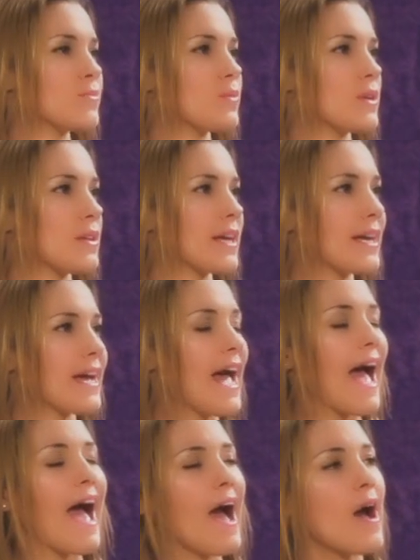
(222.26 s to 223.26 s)
it, like
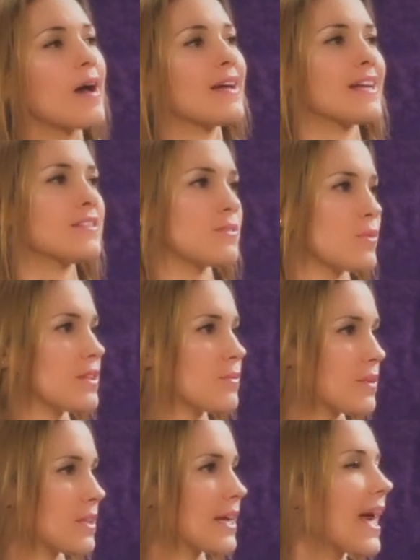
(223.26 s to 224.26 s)
how against what,
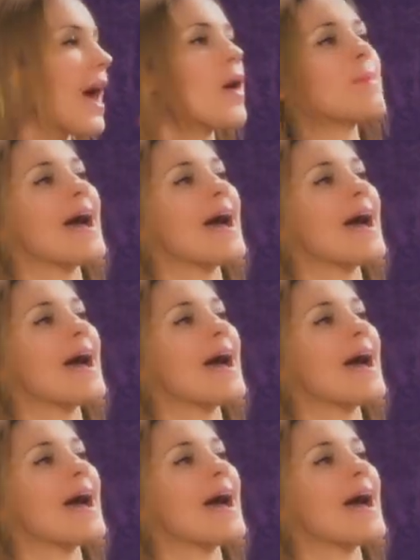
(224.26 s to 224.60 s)
what, Like how